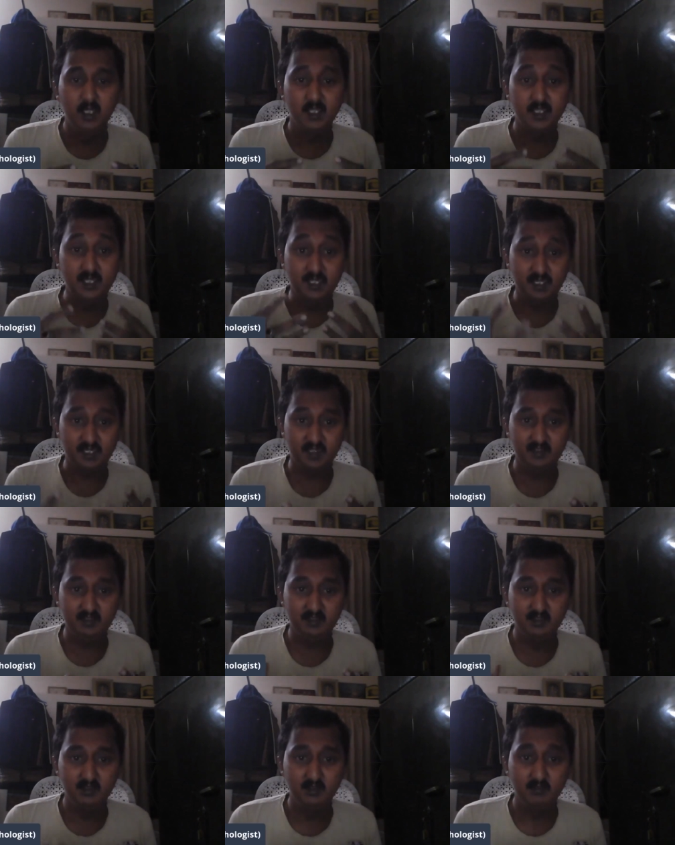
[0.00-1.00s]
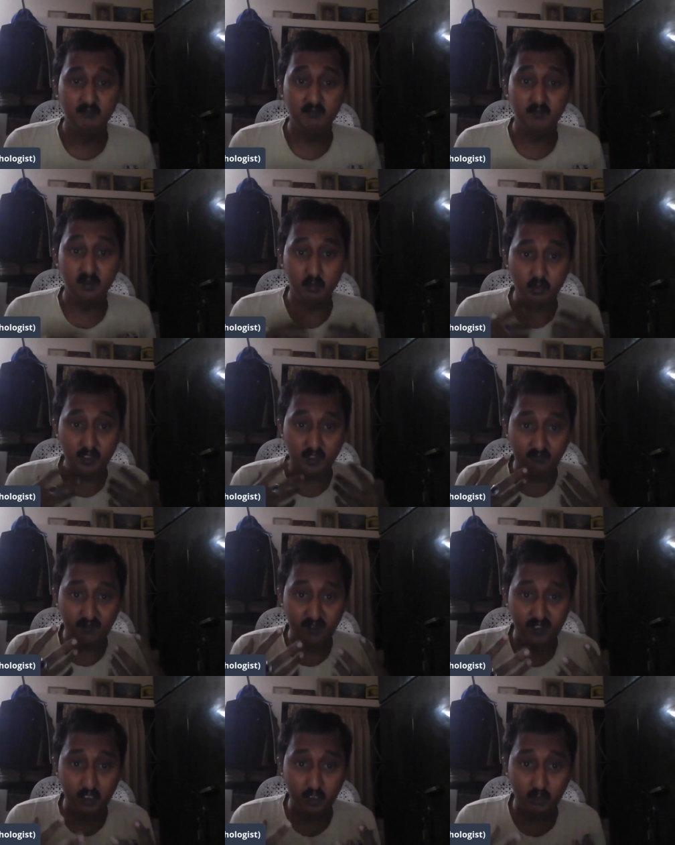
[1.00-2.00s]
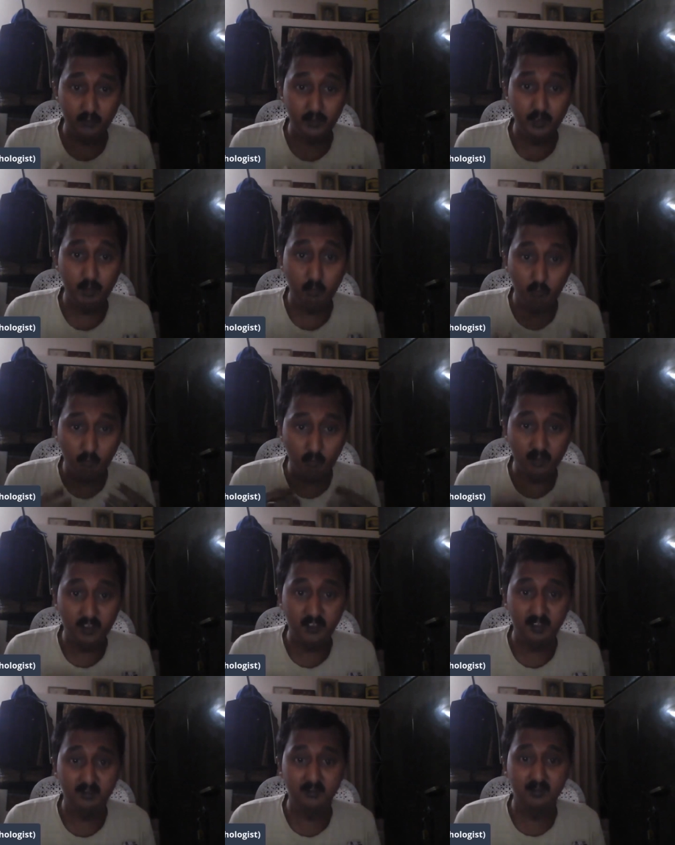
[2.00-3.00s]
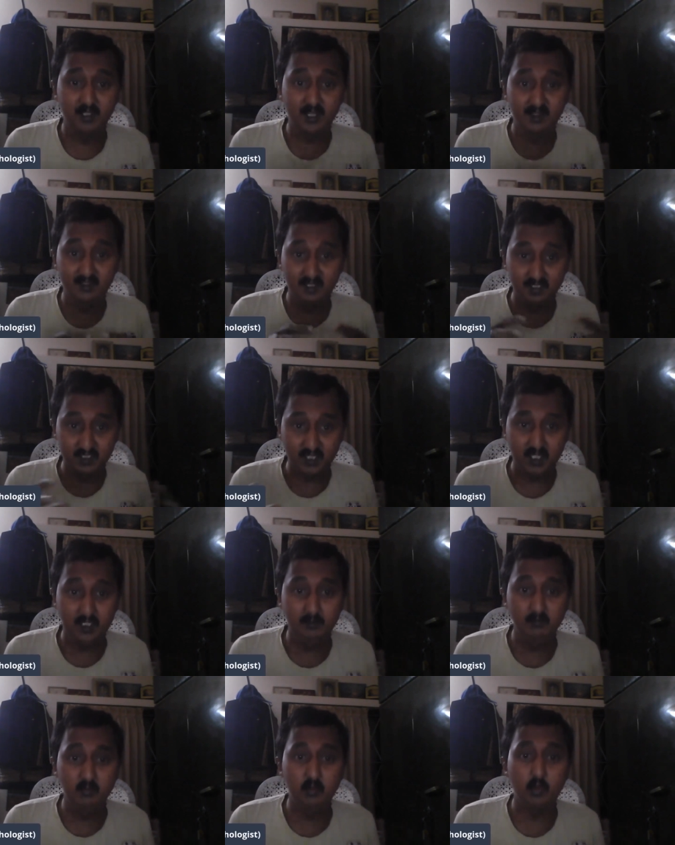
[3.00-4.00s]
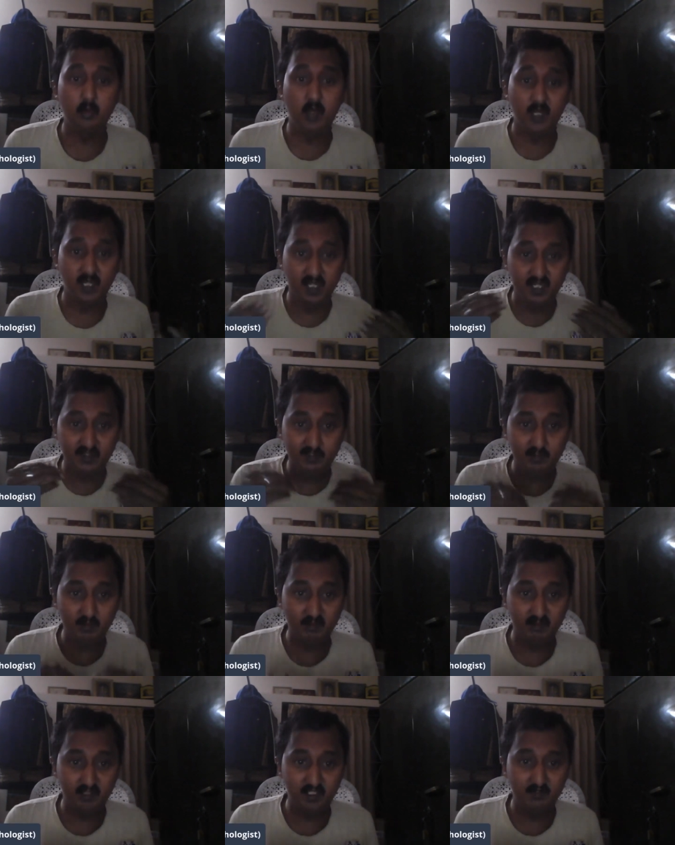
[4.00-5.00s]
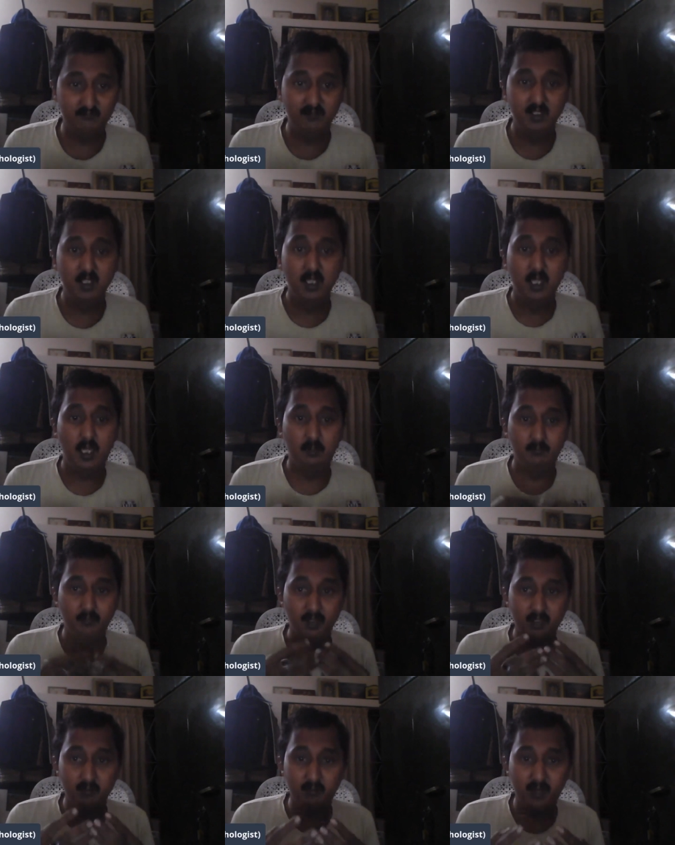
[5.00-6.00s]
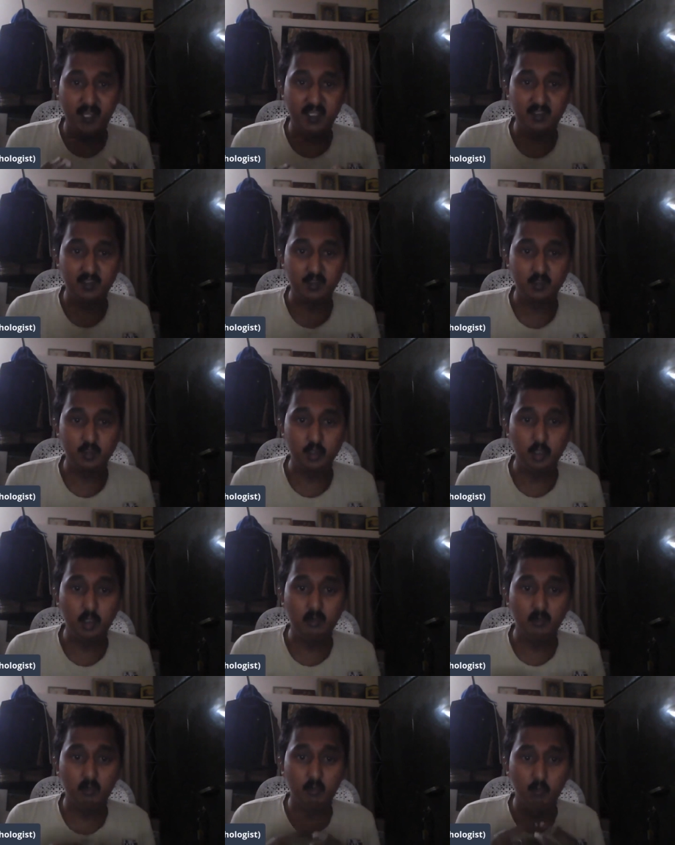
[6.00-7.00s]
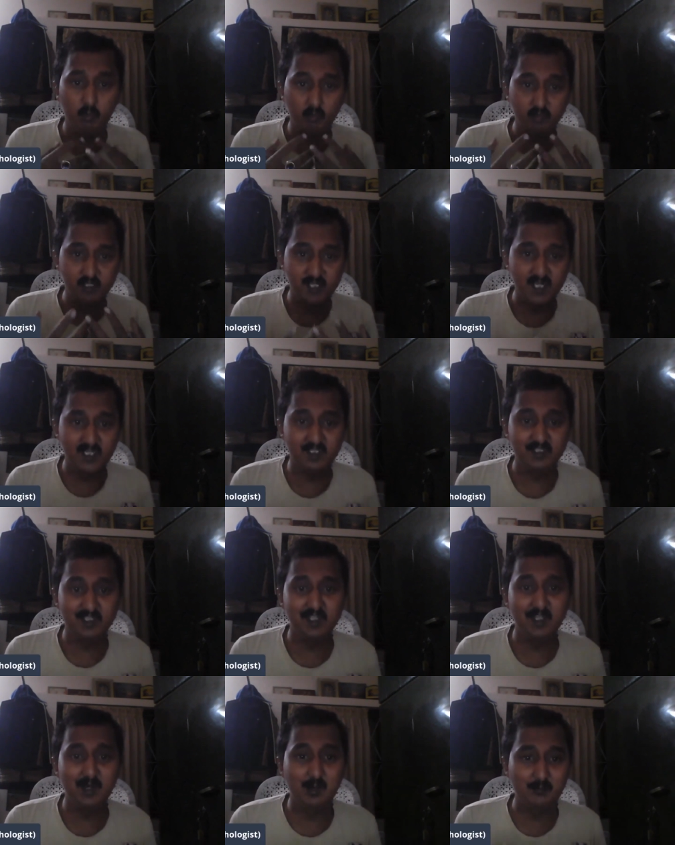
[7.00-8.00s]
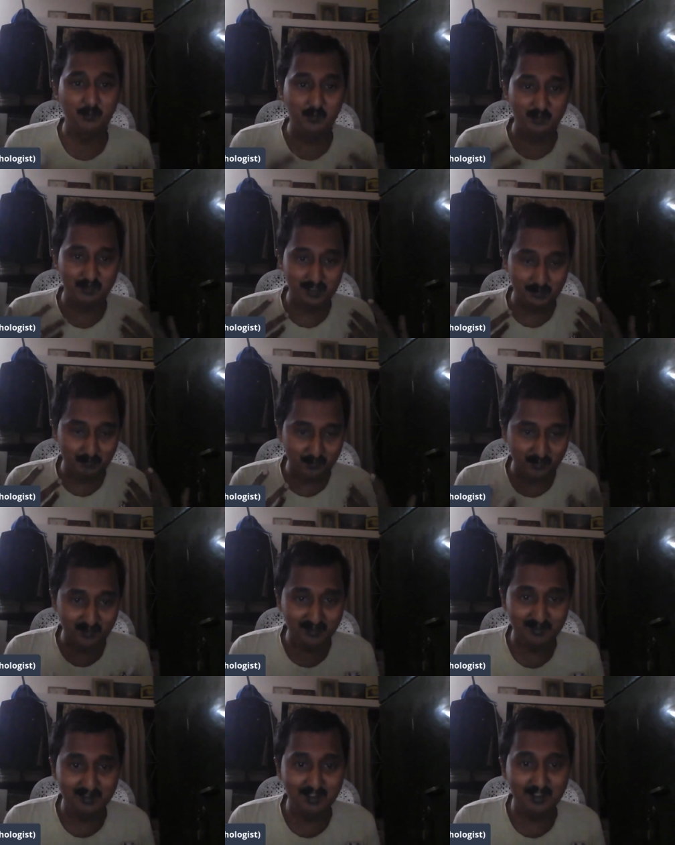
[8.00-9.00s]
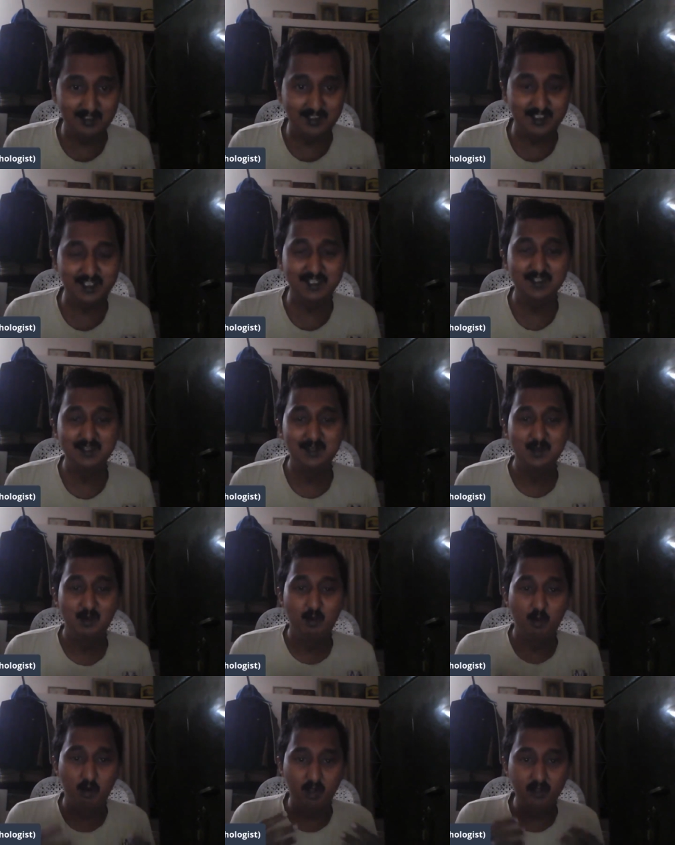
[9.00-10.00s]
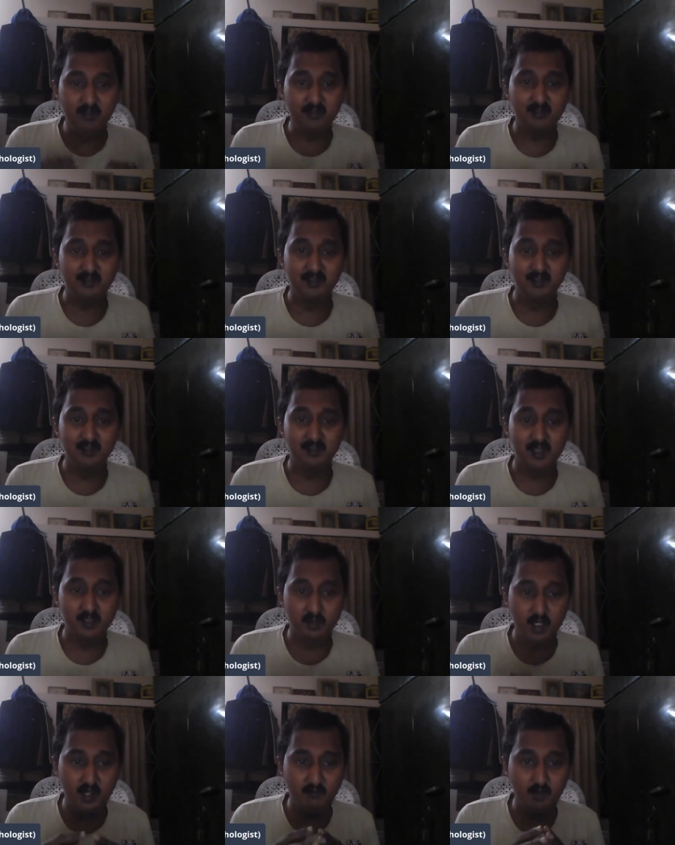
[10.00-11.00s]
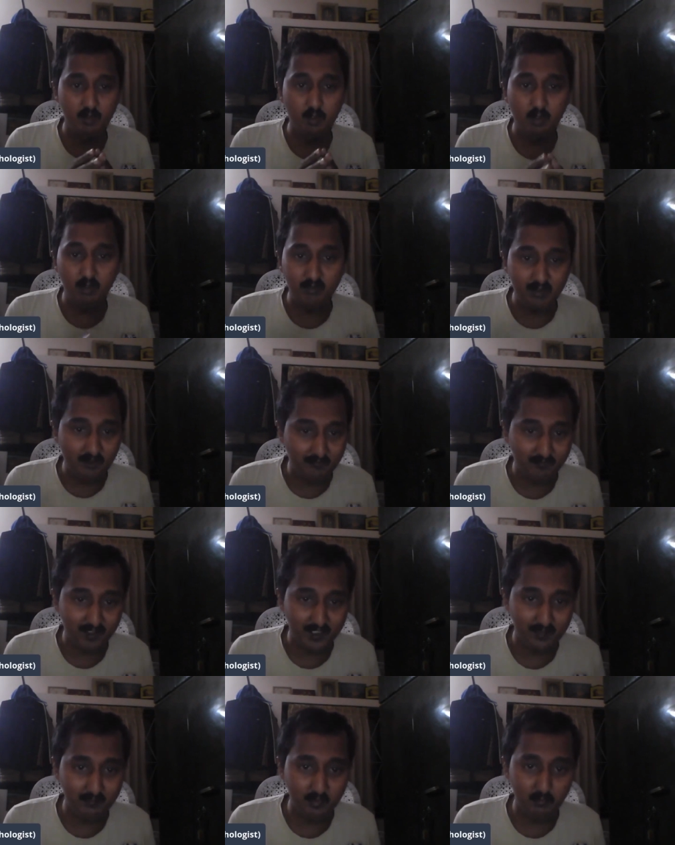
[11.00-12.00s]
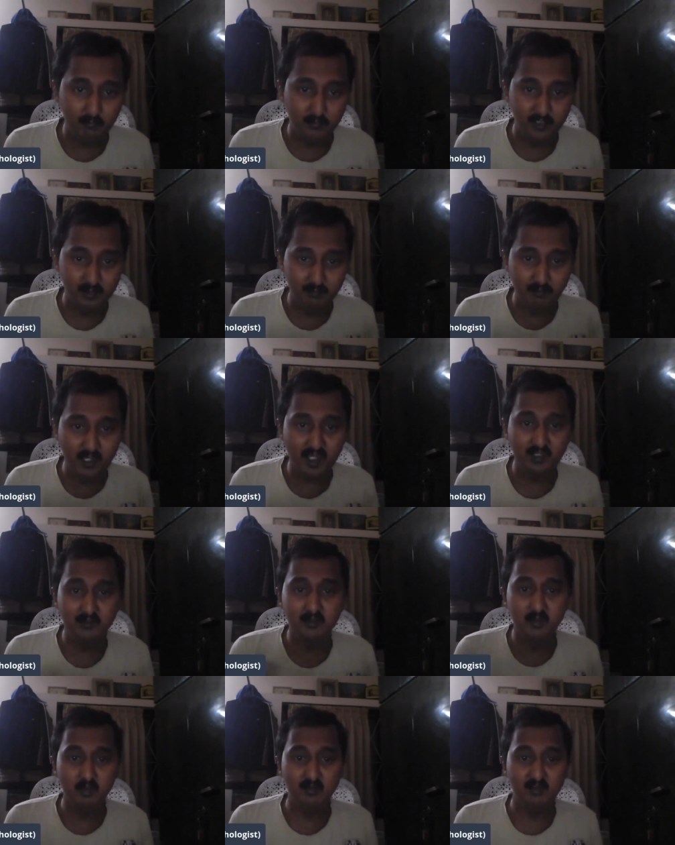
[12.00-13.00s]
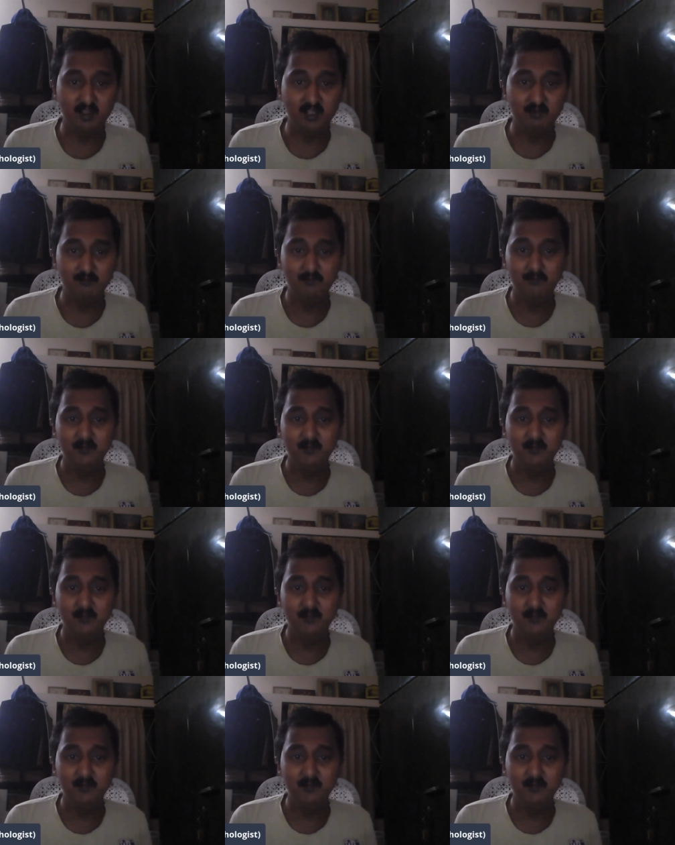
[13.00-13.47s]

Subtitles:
interest. You can find out your own interest. There is a time to analyze yourself and bring back your originality or original personality. All these things, they you have a lot of time to bring back yourself,